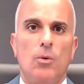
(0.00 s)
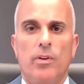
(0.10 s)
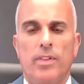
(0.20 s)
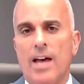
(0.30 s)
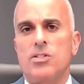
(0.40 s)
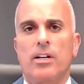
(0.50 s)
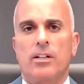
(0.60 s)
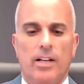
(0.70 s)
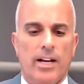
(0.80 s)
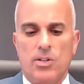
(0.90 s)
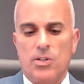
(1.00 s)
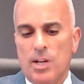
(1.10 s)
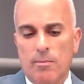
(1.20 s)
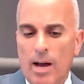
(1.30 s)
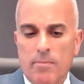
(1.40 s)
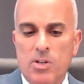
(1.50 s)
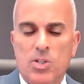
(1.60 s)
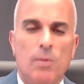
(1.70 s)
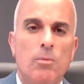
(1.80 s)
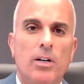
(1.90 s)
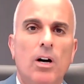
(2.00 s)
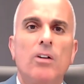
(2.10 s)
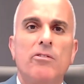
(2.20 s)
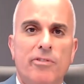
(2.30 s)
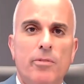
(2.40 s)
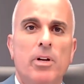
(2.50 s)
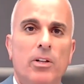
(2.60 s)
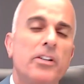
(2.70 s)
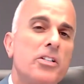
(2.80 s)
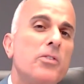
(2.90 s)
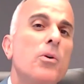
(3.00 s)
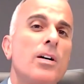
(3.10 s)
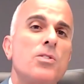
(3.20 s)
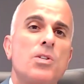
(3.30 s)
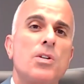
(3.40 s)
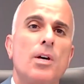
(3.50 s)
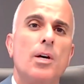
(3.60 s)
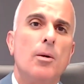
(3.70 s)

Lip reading: with asset classes that might be somewhat unfamiliar to us,